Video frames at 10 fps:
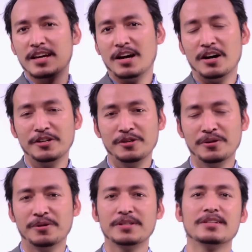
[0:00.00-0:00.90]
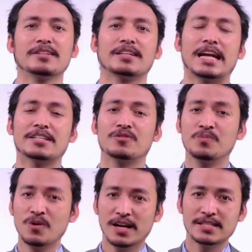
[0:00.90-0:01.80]
on your classroom
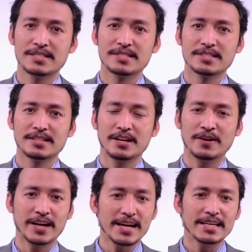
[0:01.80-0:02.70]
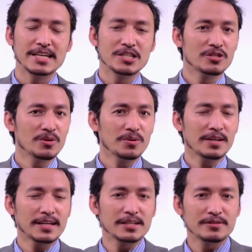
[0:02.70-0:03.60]
walls. Okay, so
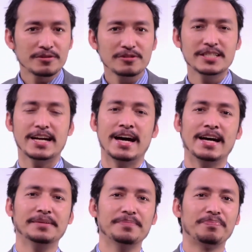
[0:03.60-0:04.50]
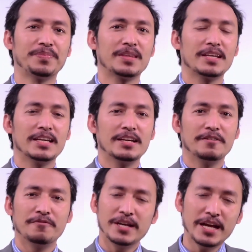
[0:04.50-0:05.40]
rules are
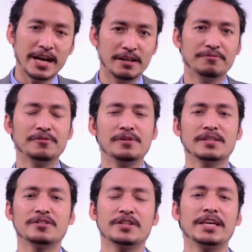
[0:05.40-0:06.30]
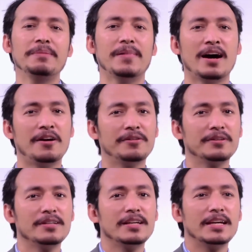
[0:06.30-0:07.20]
very helpful to keep our
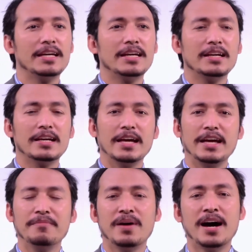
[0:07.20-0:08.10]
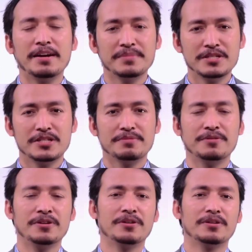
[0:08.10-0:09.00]
environment
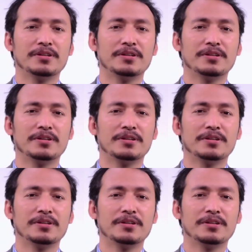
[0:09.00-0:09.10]
for